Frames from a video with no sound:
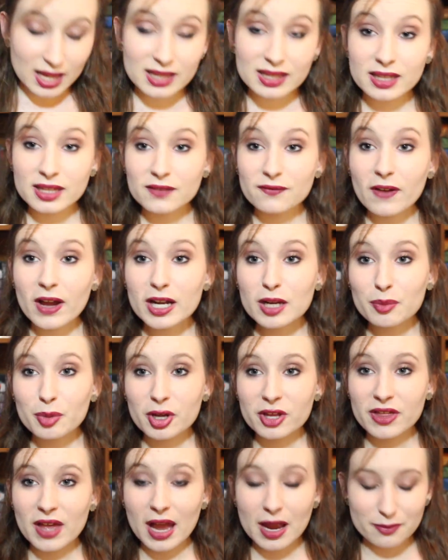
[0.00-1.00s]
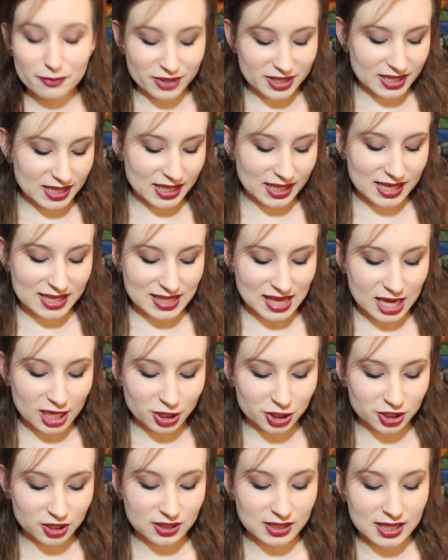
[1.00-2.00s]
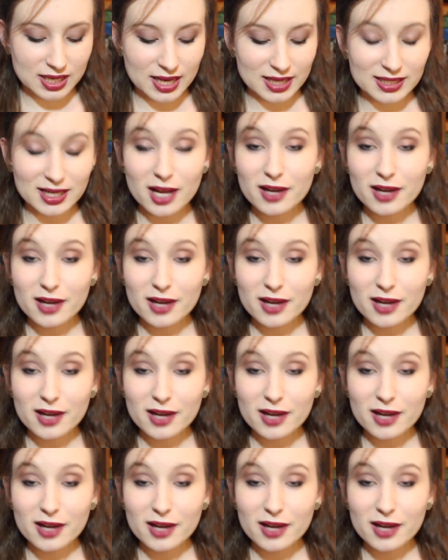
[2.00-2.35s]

And then the final book that I'm reading is actually a